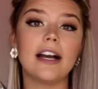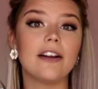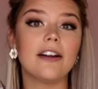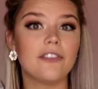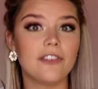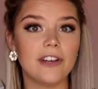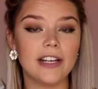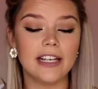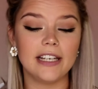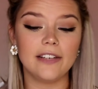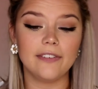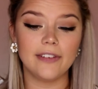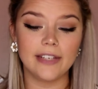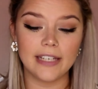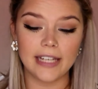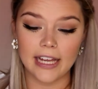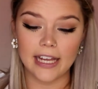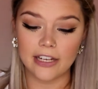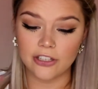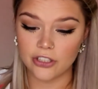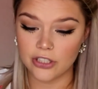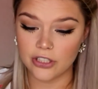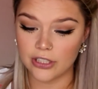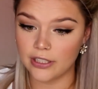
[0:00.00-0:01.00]
really, really
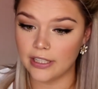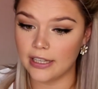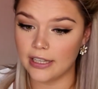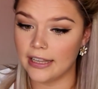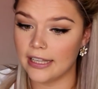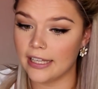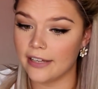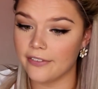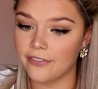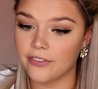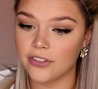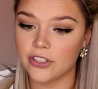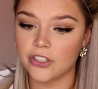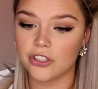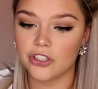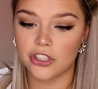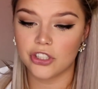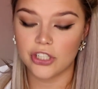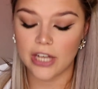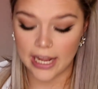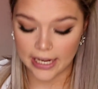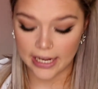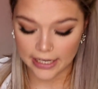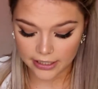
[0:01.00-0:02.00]
actually love this
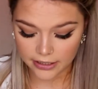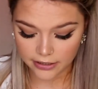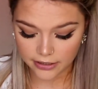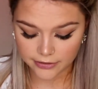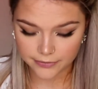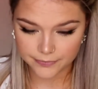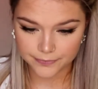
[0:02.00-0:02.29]
shade.